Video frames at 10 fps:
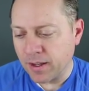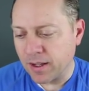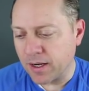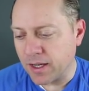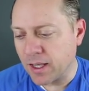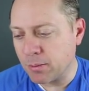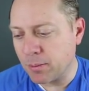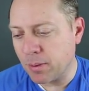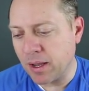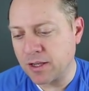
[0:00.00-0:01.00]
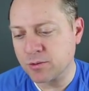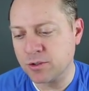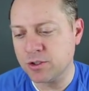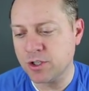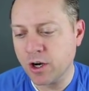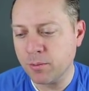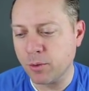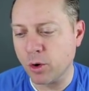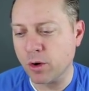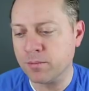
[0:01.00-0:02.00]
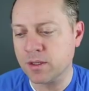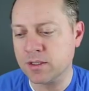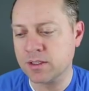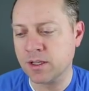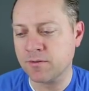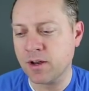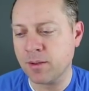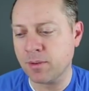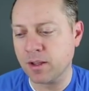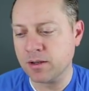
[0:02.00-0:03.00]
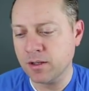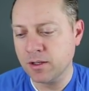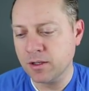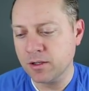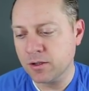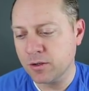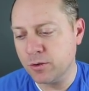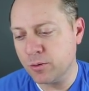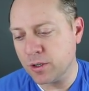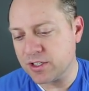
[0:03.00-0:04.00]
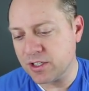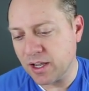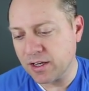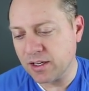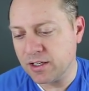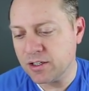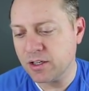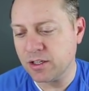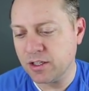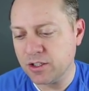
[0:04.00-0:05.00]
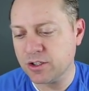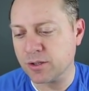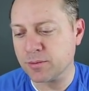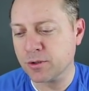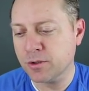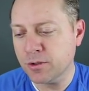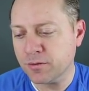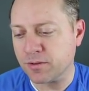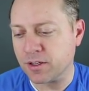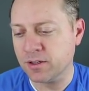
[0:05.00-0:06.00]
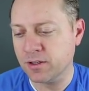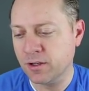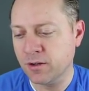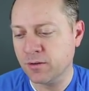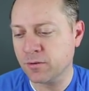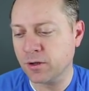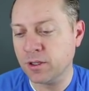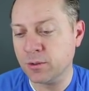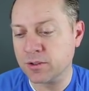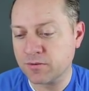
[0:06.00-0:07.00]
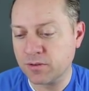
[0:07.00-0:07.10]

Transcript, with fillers: And it came to pass when Jeroboam, the son of Nebat, who was yet in Egypt, heard of it, for he was